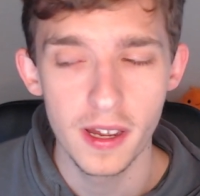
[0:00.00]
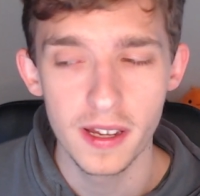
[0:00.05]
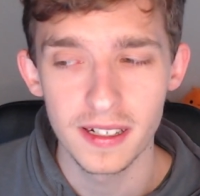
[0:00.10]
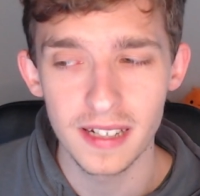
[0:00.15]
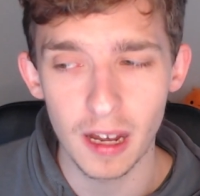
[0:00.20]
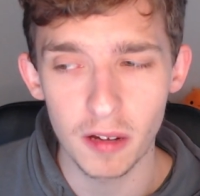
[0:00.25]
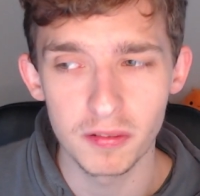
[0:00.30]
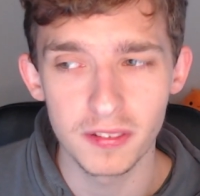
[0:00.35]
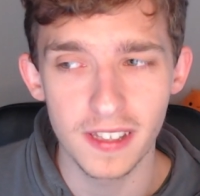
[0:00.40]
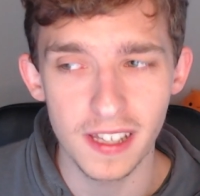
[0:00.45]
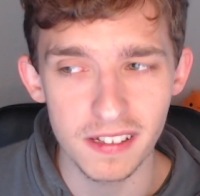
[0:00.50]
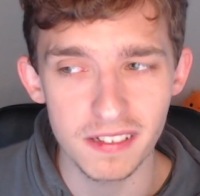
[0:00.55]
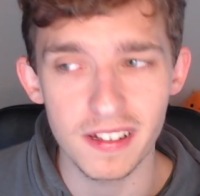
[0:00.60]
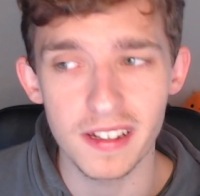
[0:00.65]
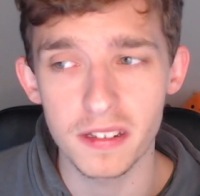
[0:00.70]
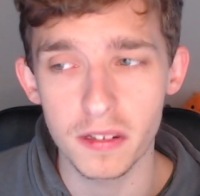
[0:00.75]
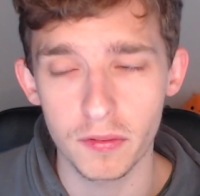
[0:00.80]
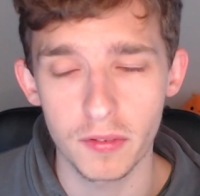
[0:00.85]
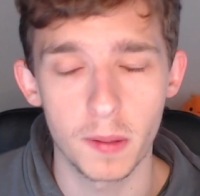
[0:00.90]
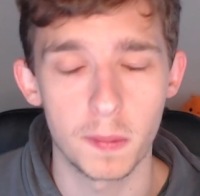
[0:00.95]
Now, this
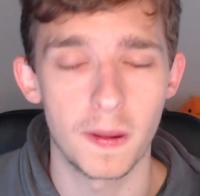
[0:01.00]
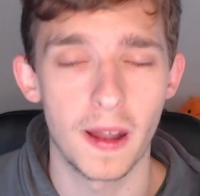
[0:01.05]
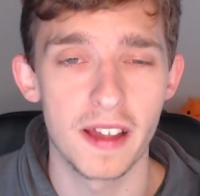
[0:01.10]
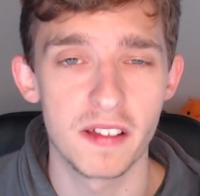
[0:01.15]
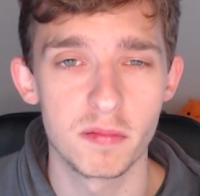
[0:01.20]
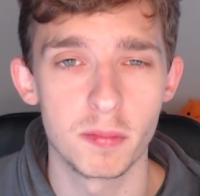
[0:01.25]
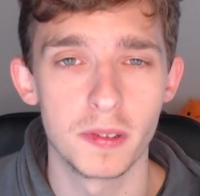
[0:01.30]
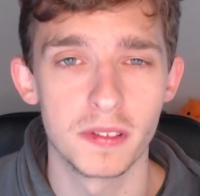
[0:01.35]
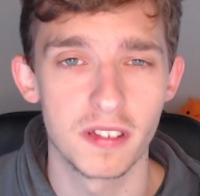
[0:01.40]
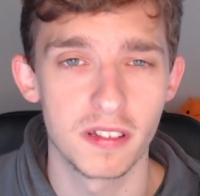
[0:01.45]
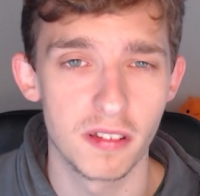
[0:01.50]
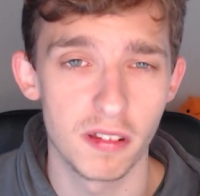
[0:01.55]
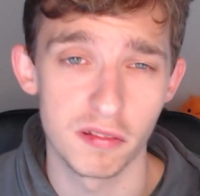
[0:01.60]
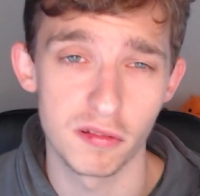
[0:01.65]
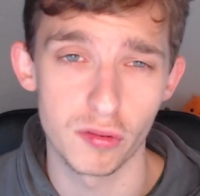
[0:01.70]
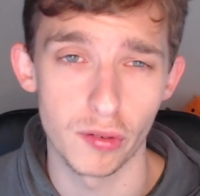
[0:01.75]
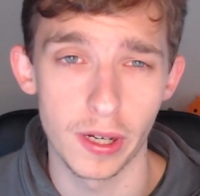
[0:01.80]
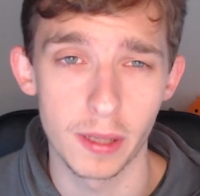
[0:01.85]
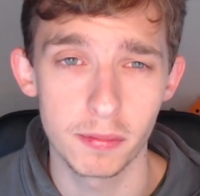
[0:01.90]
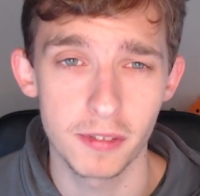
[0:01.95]
is a replacement to the
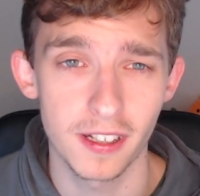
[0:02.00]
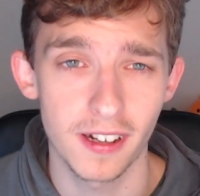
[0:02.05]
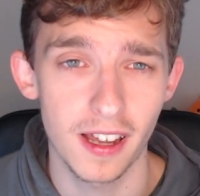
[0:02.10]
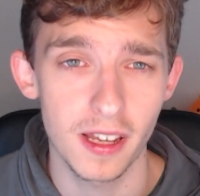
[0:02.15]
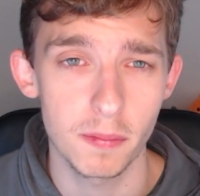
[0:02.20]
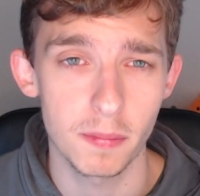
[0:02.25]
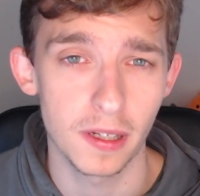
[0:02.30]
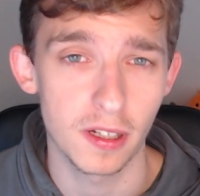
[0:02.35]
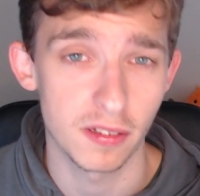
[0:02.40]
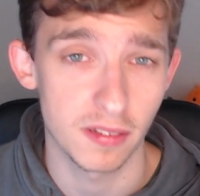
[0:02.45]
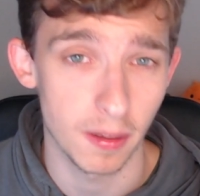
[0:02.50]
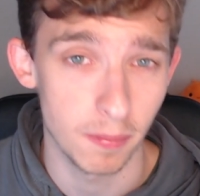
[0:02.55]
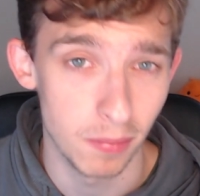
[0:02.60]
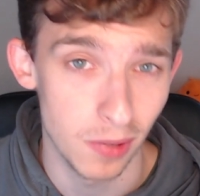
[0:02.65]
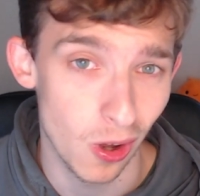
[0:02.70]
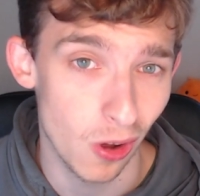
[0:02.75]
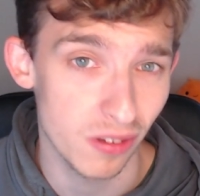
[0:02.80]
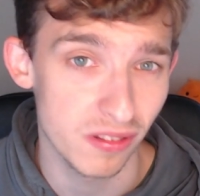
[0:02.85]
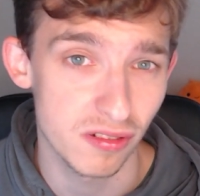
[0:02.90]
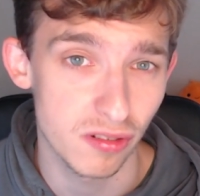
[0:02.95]
stream tonight because I'm
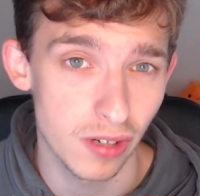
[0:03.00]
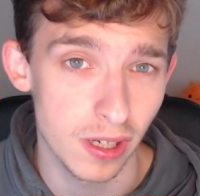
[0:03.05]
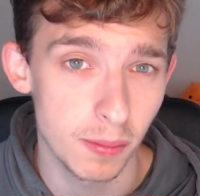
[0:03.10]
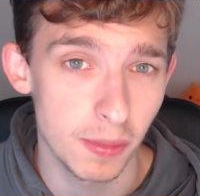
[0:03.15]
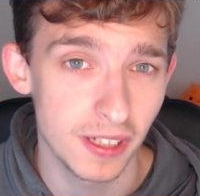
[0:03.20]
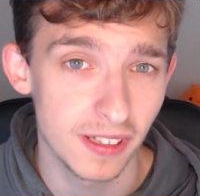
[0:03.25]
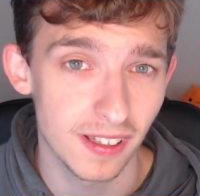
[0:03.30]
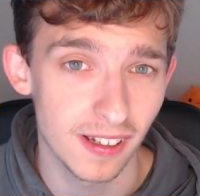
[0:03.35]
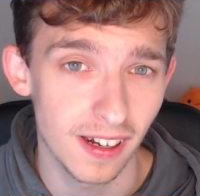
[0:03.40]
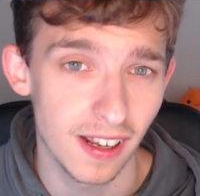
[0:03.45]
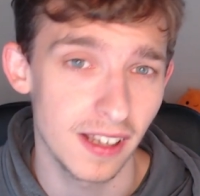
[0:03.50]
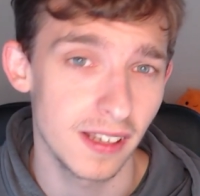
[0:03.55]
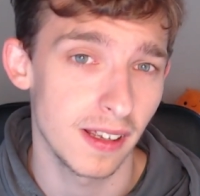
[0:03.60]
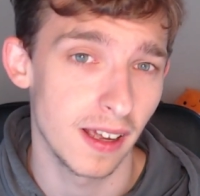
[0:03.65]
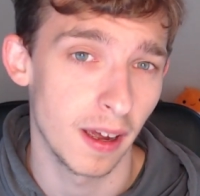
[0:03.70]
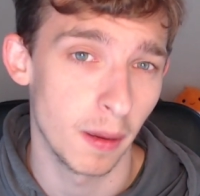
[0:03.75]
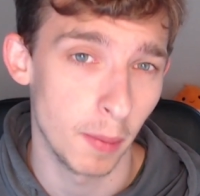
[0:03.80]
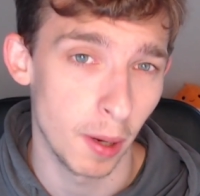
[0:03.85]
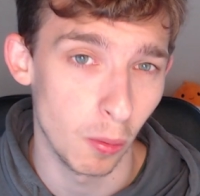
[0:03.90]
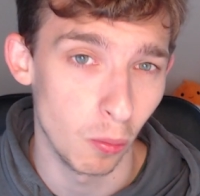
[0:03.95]
not streaming tonight.
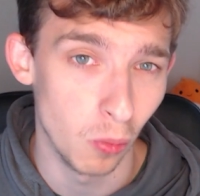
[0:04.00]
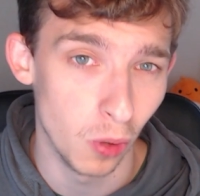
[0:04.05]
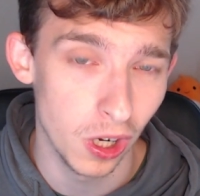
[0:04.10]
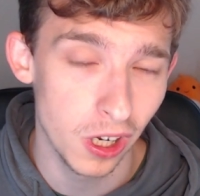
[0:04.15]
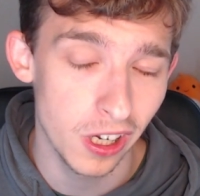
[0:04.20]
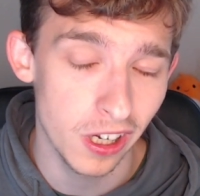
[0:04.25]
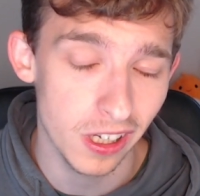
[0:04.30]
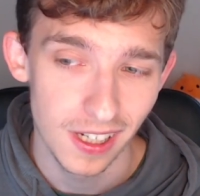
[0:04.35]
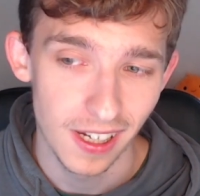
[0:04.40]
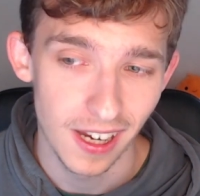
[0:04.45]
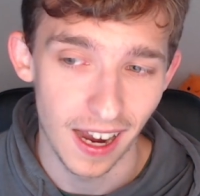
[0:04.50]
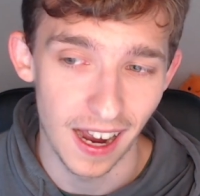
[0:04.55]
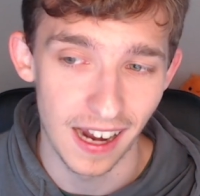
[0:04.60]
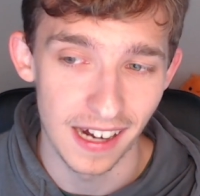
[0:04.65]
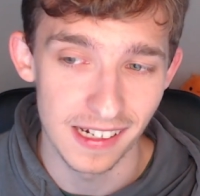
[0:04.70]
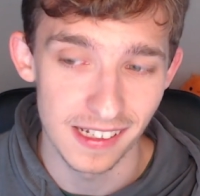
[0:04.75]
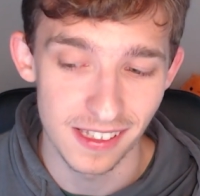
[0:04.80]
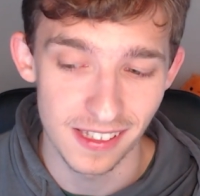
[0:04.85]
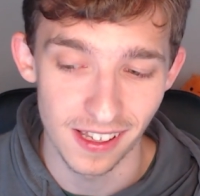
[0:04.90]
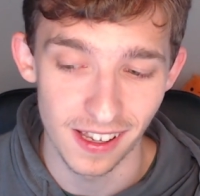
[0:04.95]
I'm at work,
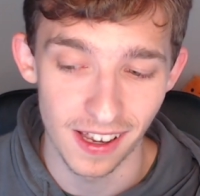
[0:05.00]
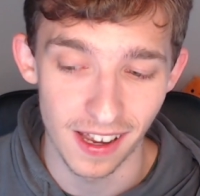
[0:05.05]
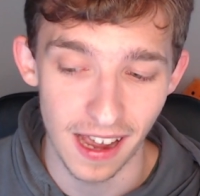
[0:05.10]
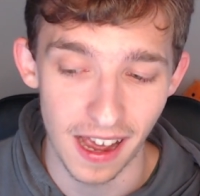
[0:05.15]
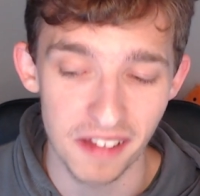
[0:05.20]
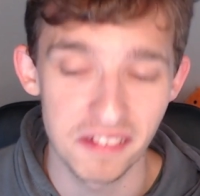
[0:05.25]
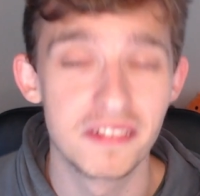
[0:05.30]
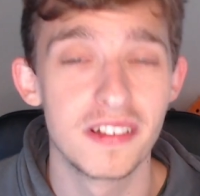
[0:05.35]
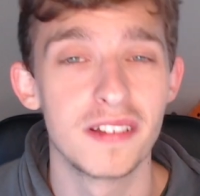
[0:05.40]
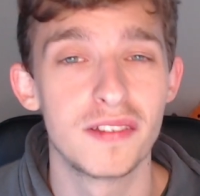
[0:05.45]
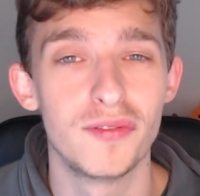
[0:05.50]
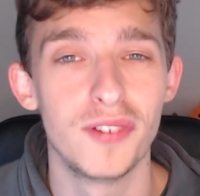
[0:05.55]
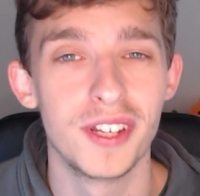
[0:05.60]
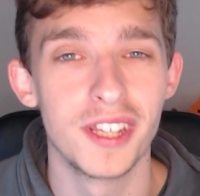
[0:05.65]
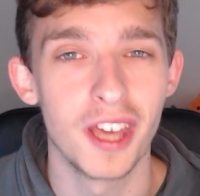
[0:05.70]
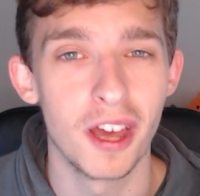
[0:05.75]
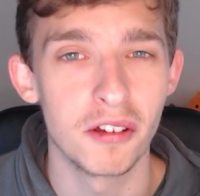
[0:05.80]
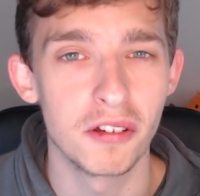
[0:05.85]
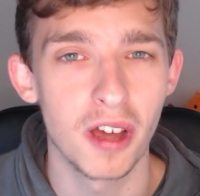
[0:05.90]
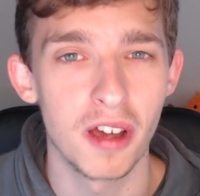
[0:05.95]
and as this
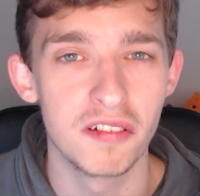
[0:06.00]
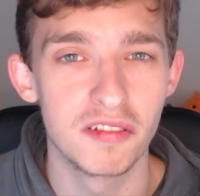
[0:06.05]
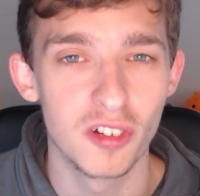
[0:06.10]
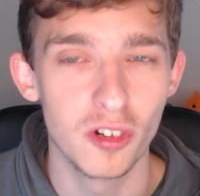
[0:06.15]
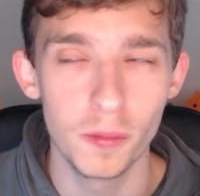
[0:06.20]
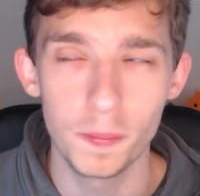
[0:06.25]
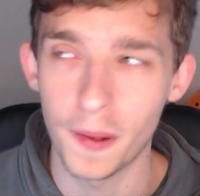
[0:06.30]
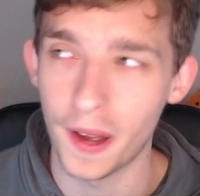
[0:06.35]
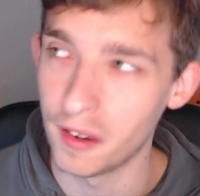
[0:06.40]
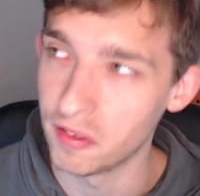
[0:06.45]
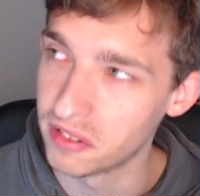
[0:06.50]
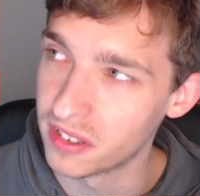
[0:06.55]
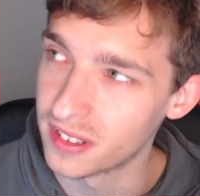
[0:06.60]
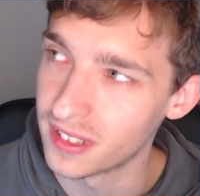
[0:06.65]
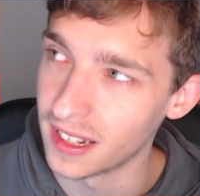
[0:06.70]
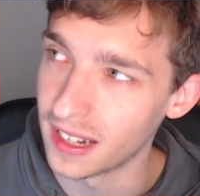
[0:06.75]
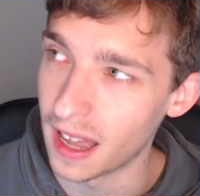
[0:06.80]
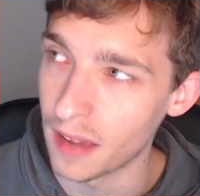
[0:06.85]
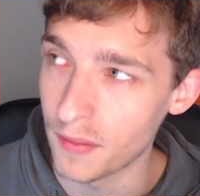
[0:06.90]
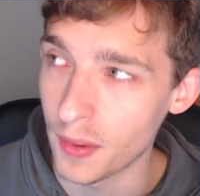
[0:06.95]
video goes up, I'll
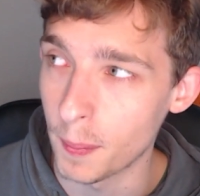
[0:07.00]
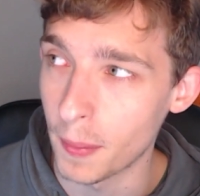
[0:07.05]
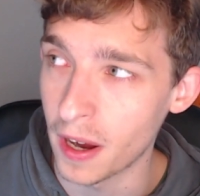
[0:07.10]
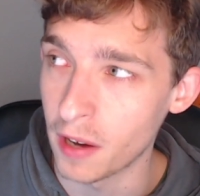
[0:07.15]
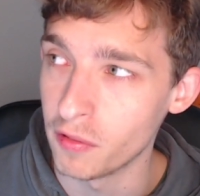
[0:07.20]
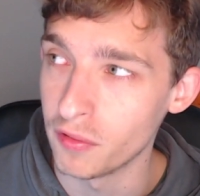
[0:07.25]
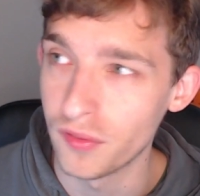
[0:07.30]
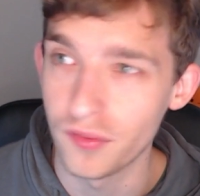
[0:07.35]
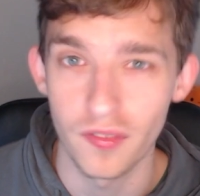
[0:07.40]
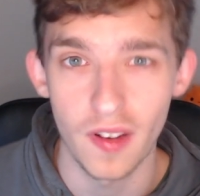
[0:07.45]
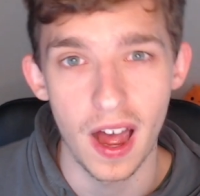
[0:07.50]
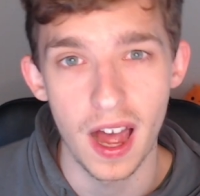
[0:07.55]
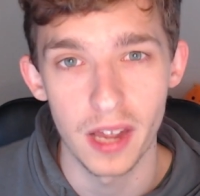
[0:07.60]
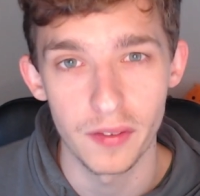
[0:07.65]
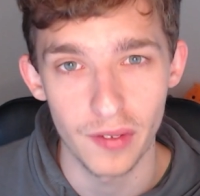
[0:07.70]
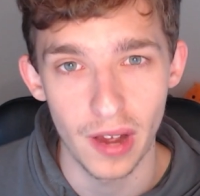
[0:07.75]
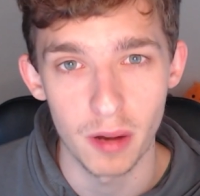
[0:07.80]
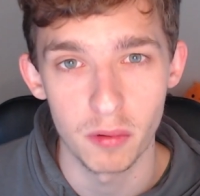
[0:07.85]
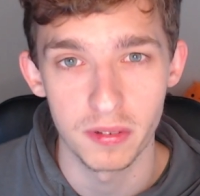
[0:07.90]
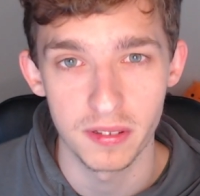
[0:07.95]
still have about
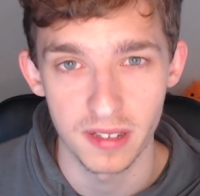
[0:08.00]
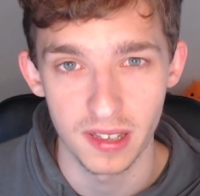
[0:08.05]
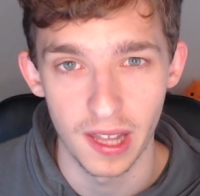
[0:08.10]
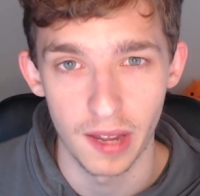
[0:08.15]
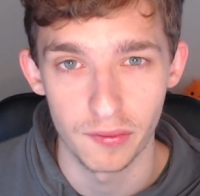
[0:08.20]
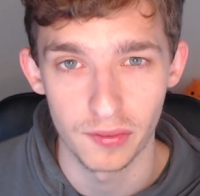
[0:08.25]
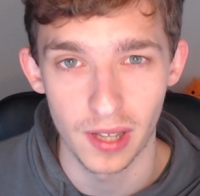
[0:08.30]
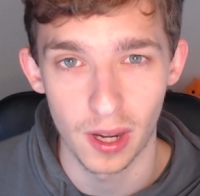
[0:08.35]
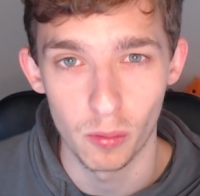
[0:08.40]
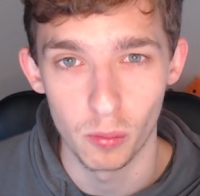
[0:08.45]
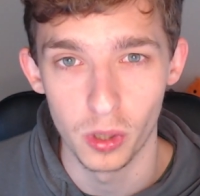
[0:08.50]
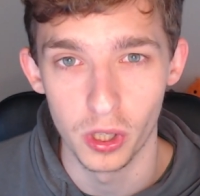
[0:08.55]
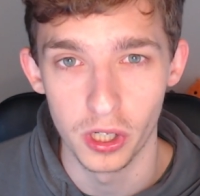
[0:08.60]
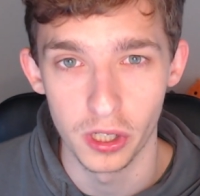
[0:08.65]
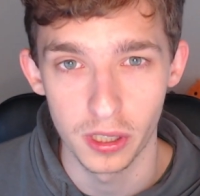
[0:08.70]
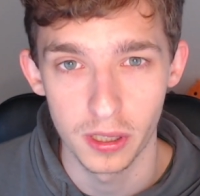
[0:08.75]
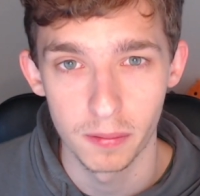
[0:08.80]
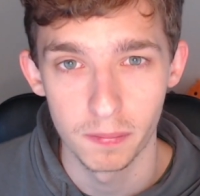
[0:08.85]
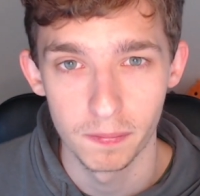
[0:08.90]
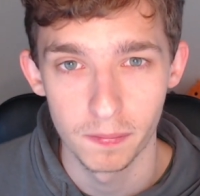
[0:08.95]
5 hours left at
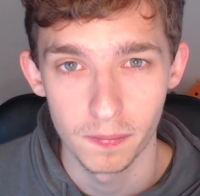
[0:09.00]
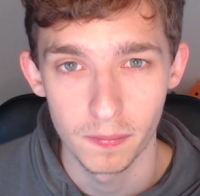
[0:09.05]
work.